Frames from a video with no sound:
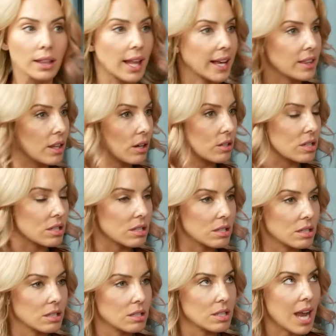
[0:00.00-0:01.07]
Like, there's
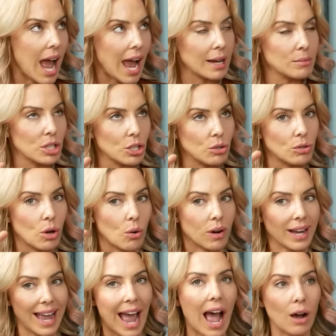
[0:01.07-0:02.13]
times that you
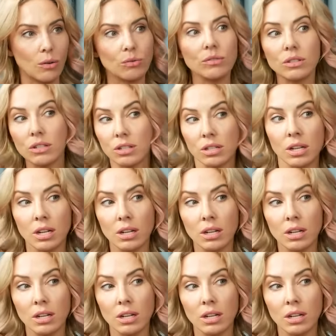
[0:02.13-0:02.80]
don't count